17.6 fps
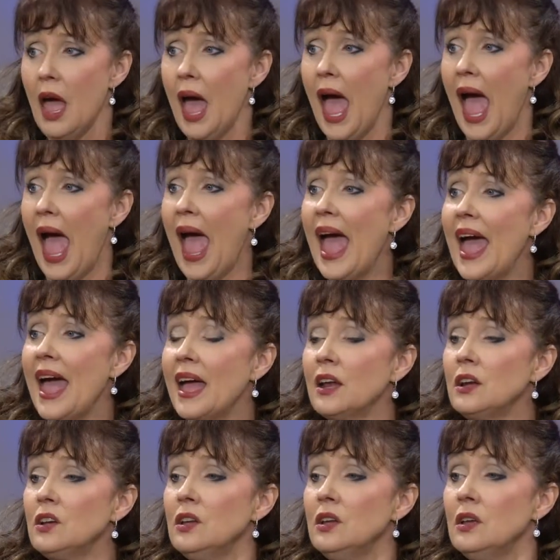
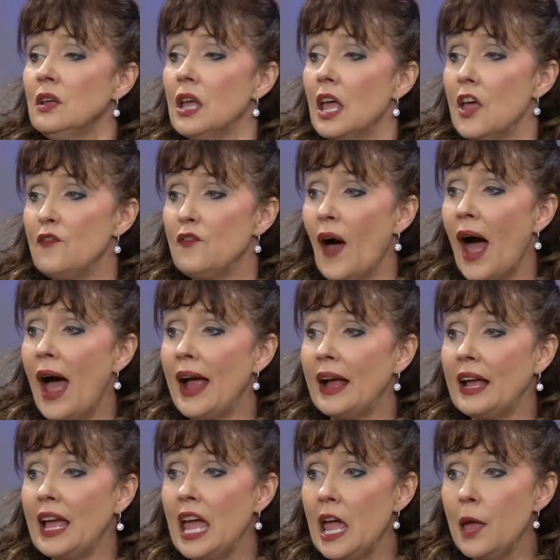And if I
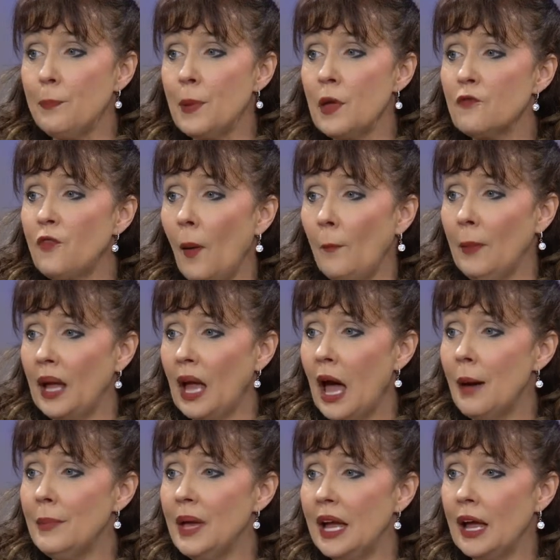keep it from
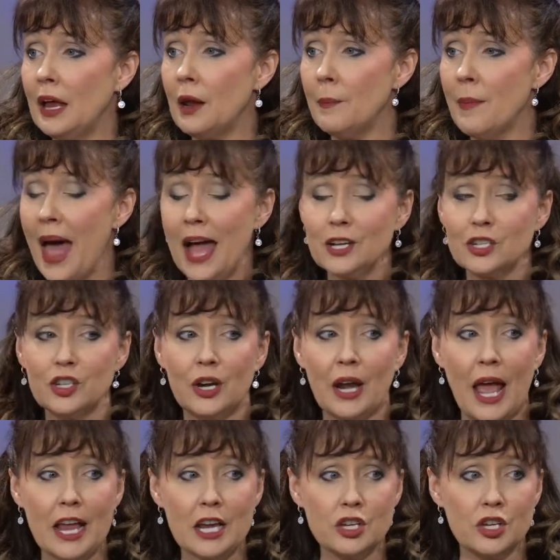becoming an
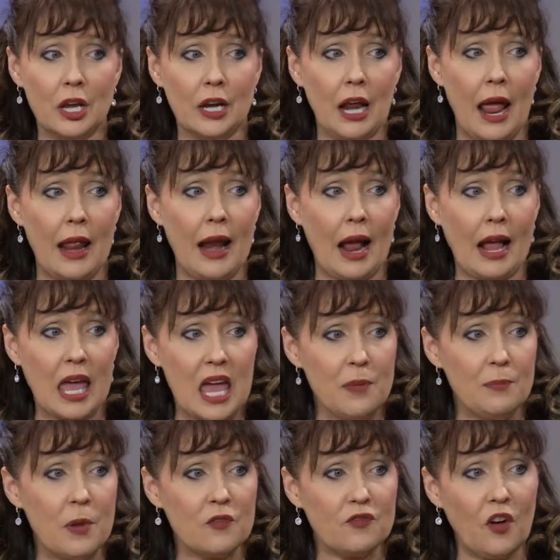imagination and I
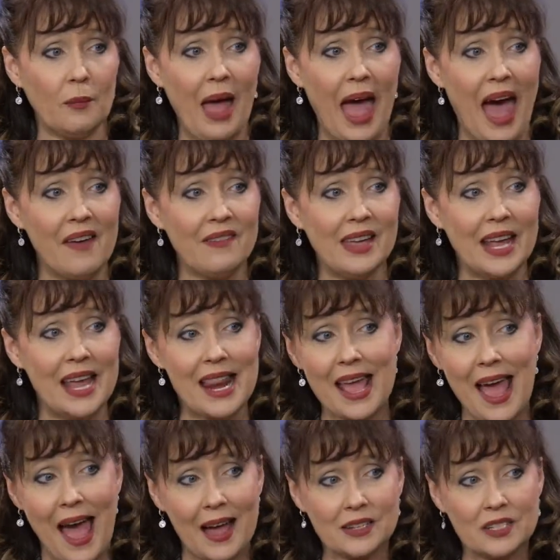keep it from having
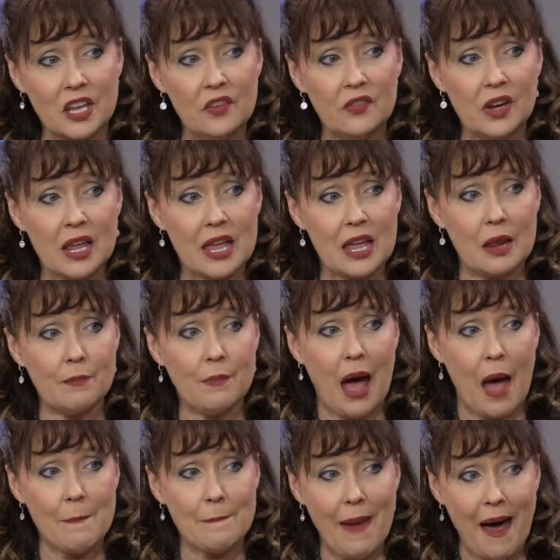any activity in
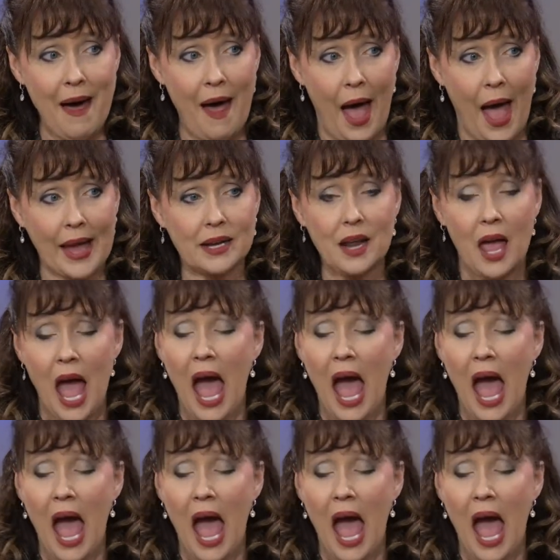my mind,